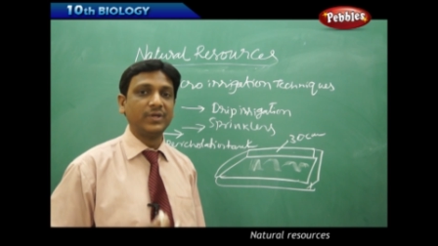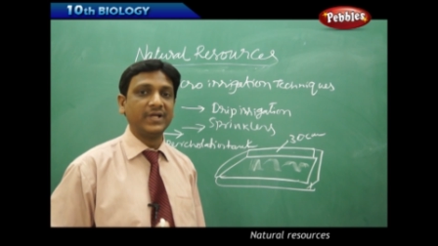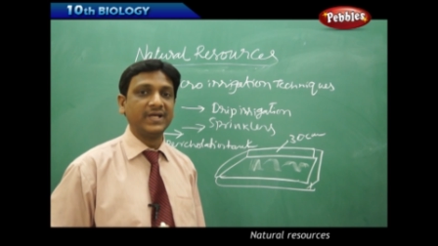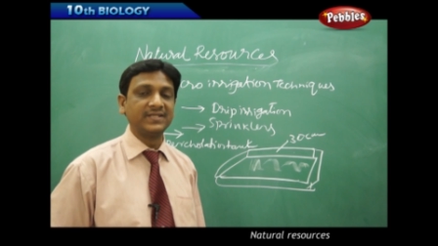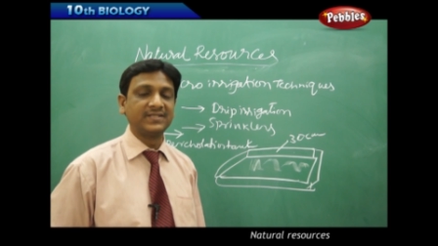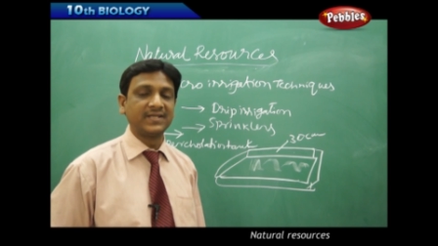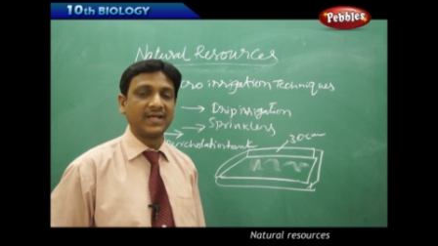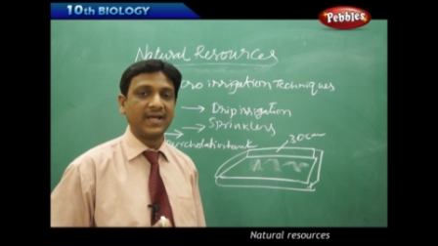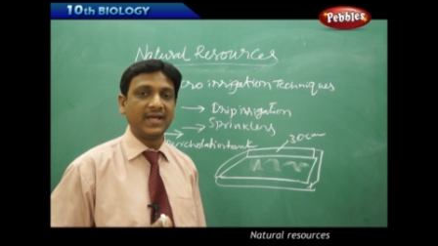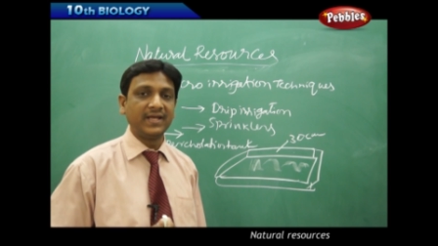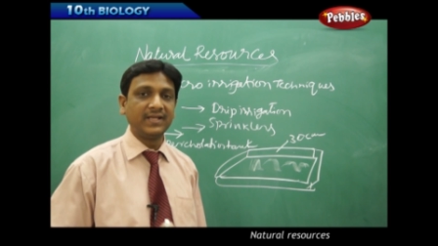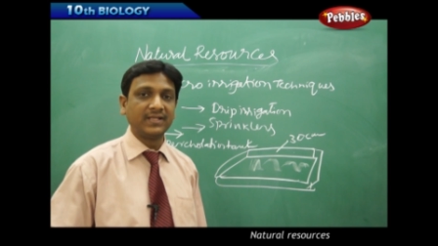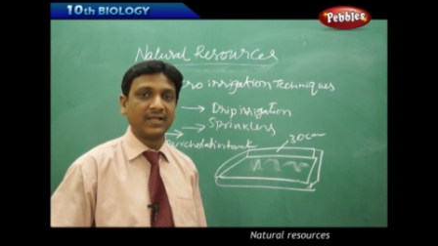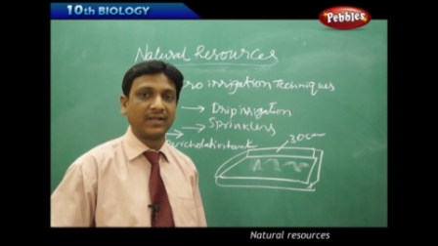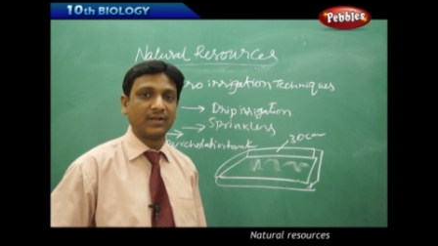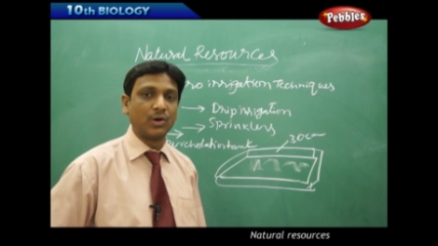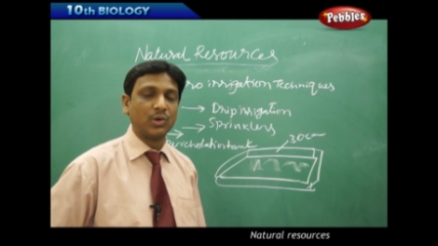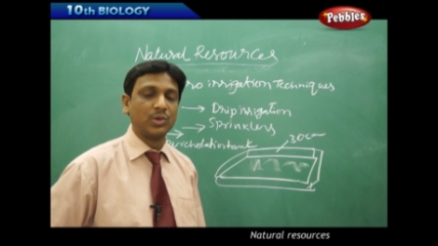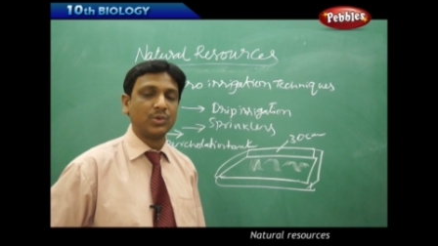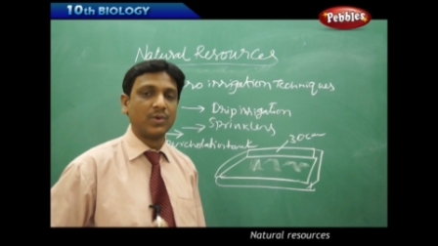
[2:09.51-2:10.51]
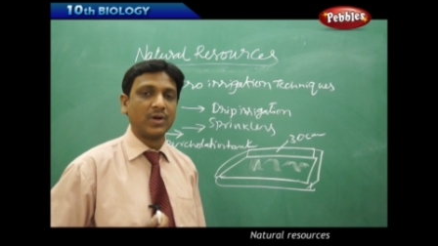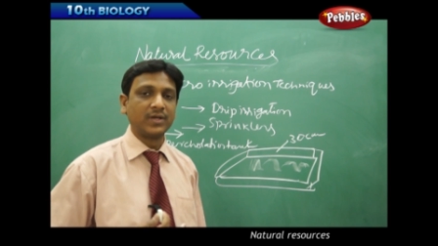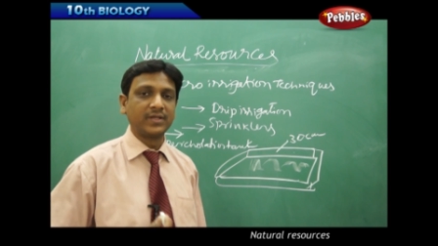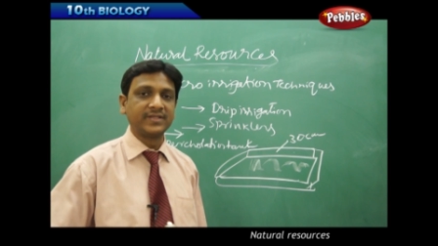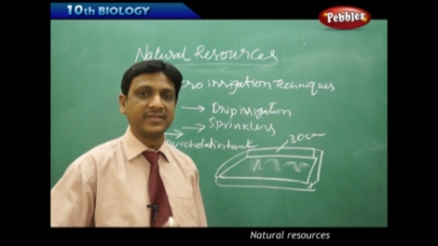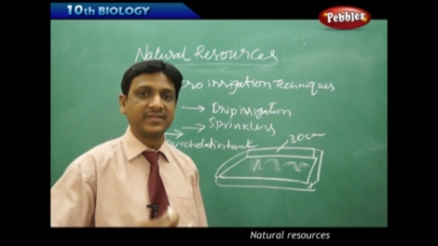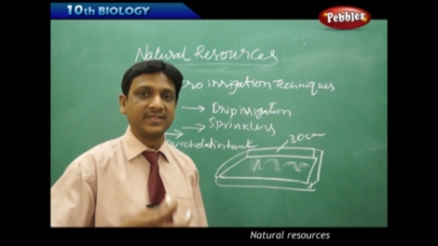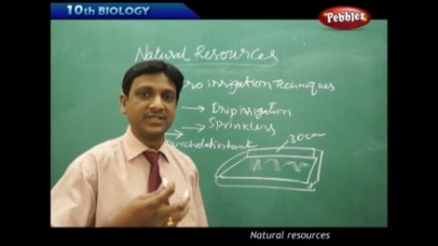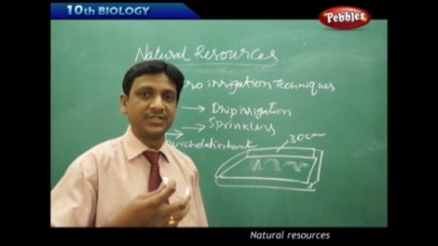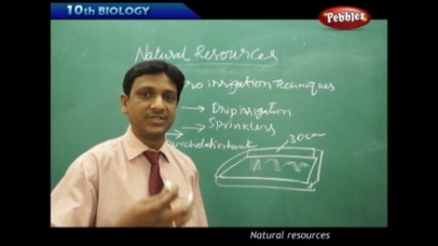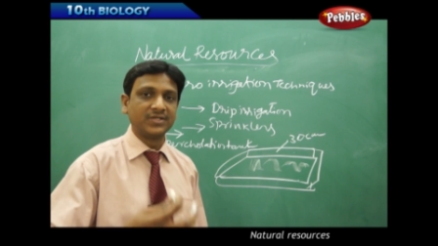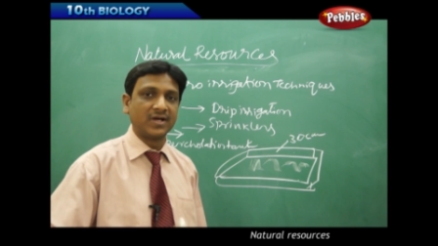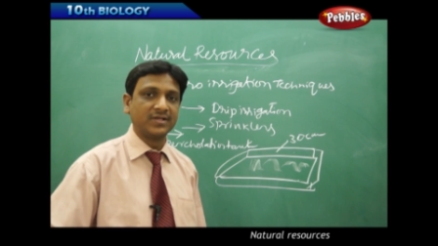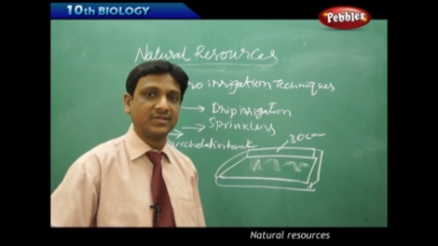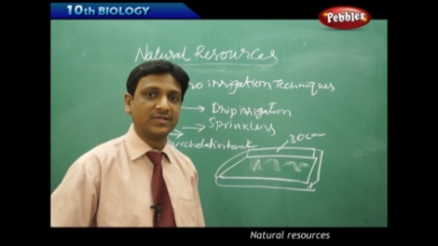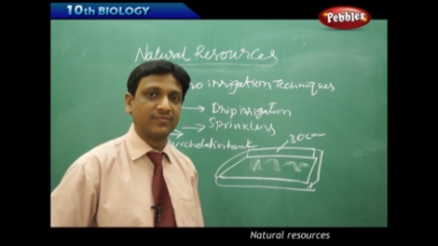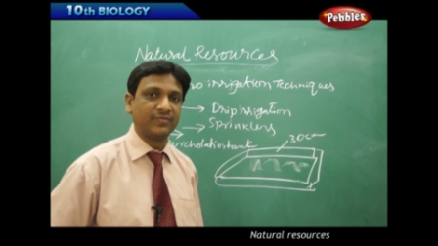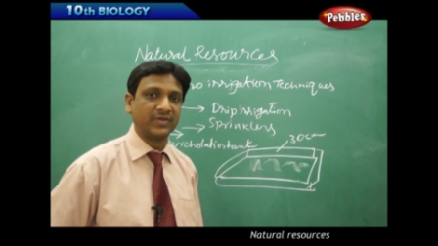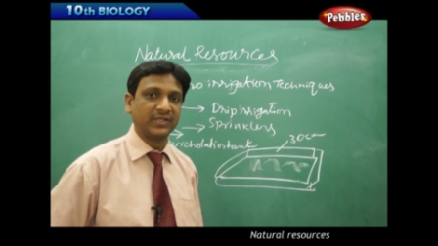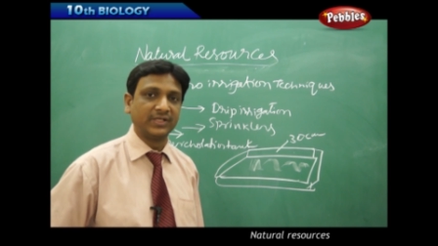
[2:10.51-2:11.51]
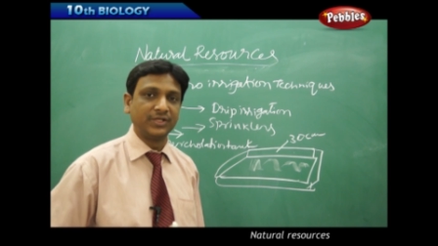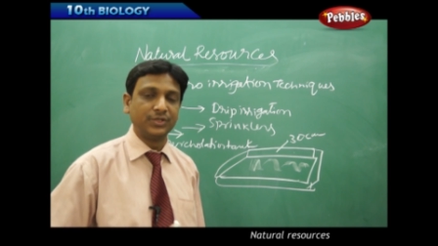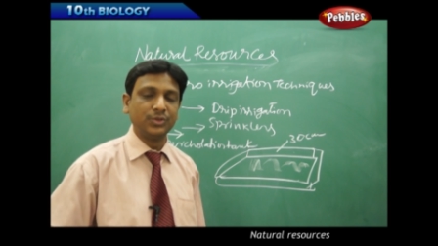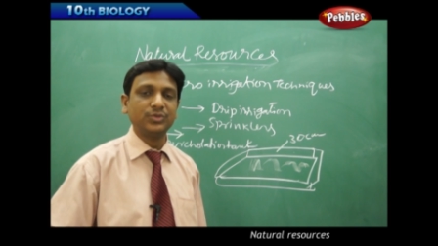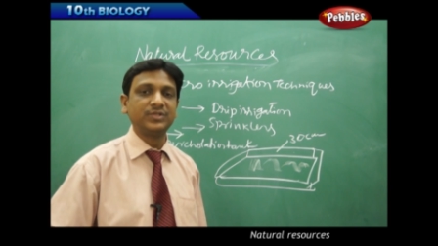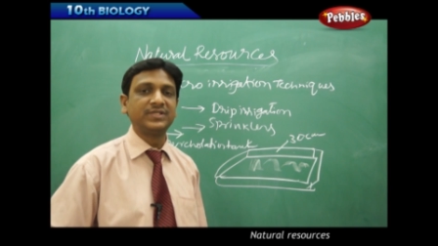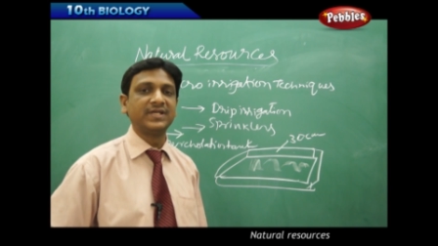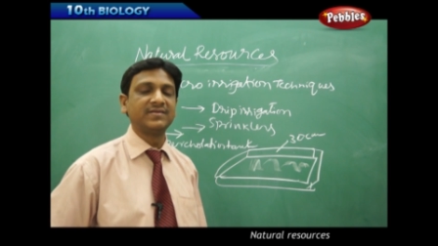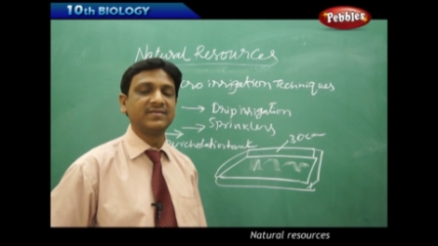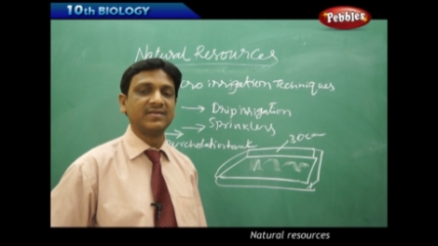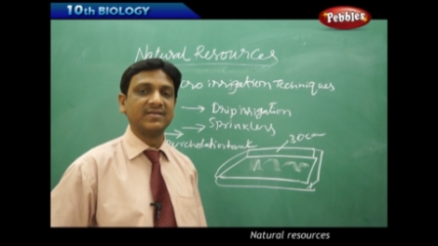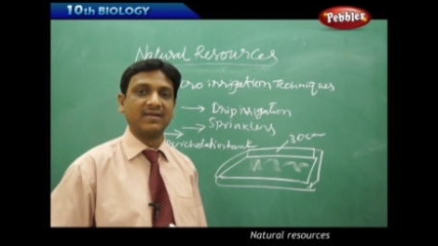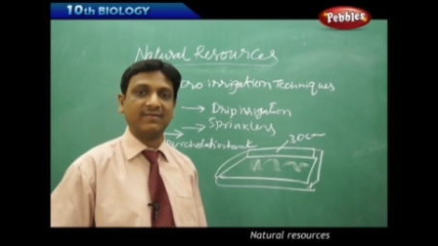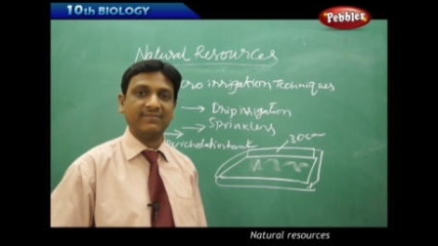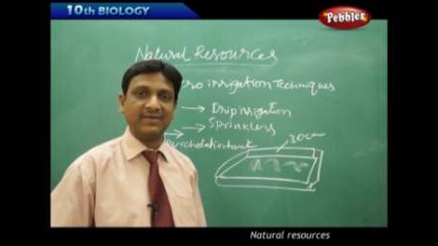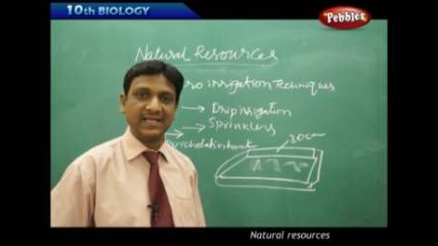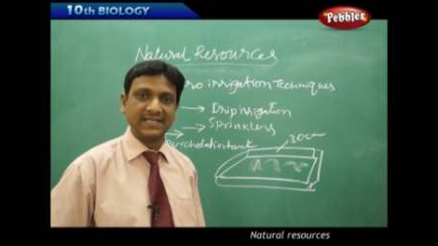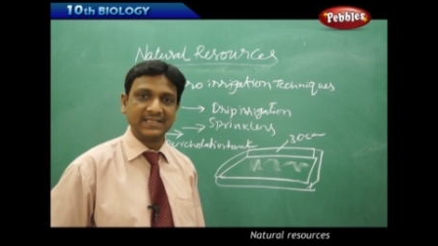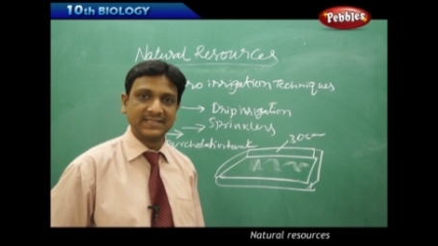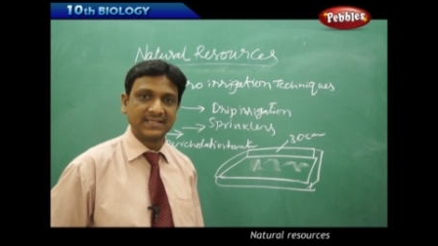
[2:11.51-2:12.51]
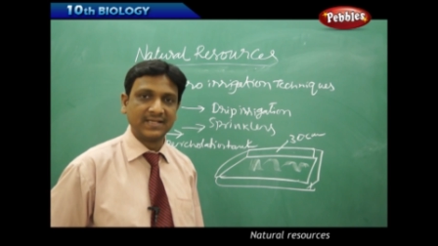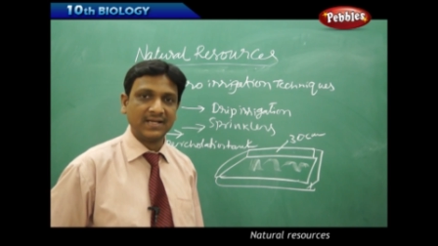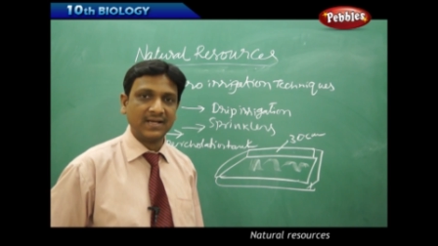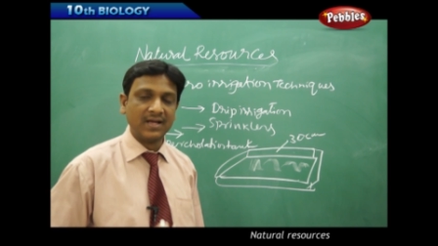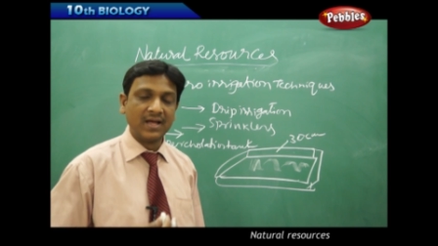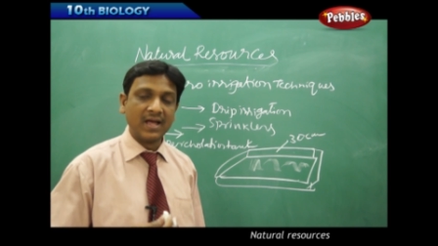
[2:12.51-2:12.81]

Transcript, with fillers: days again the groundwater is recharged for the usage in the wells